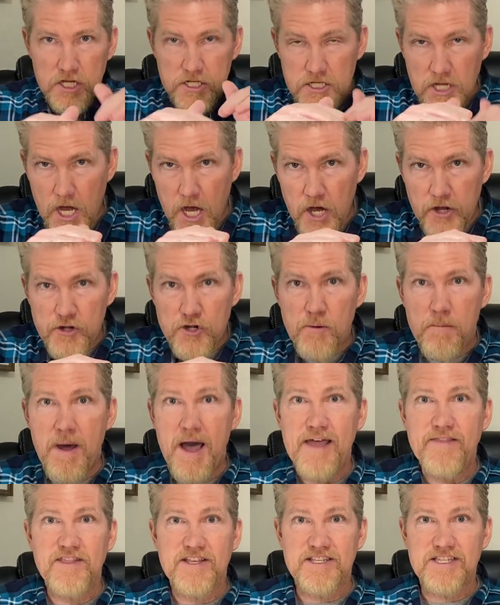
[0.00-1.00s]
to
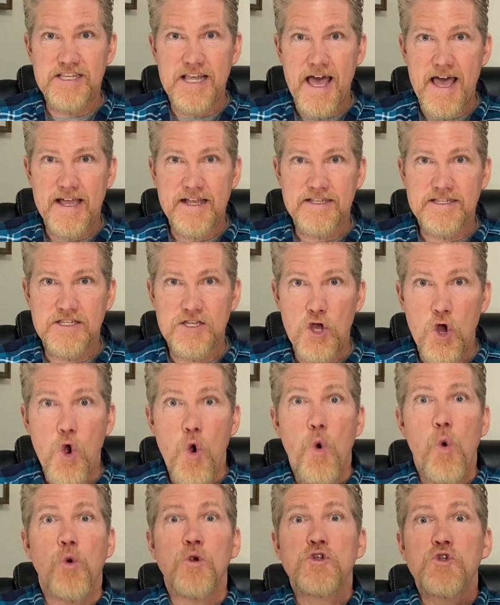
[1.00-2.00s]
undermine the sex,
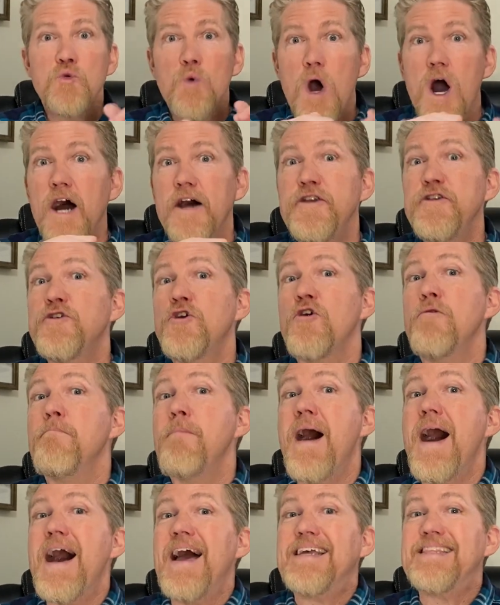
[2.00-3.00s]
or to
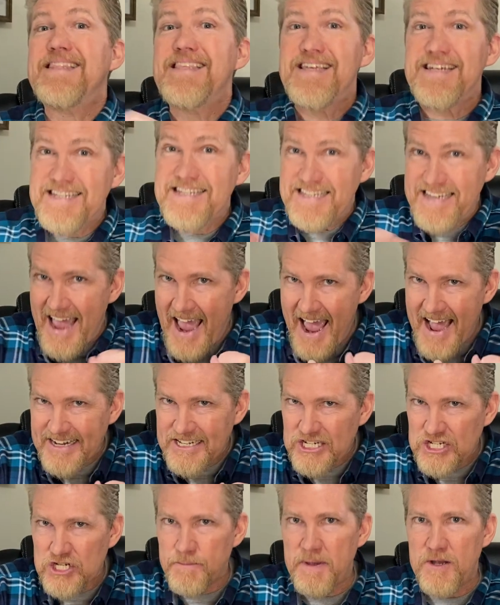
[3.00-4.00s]
undermine the
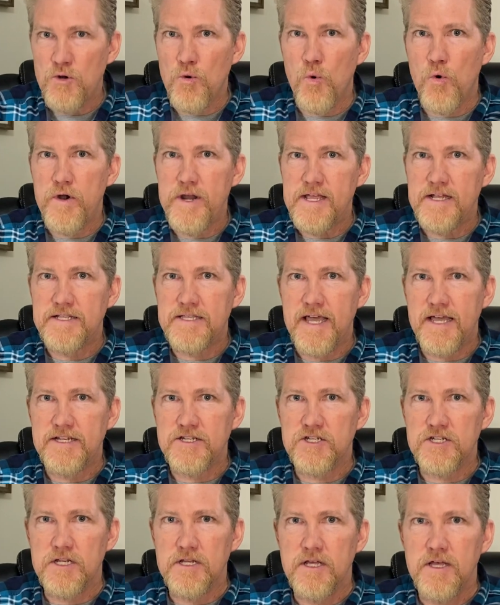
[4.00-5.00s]
attachment
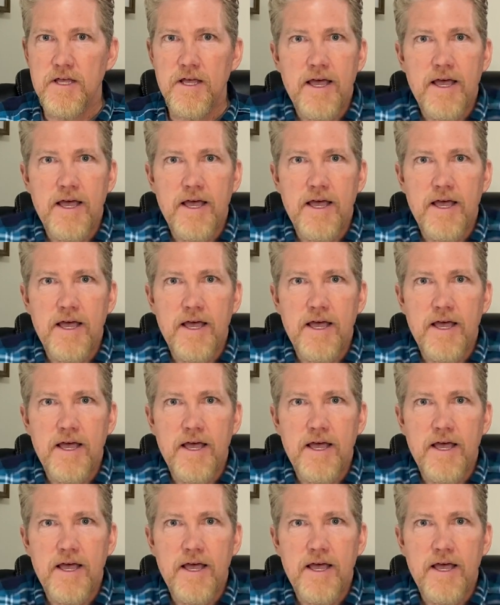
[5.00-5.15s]
orientation,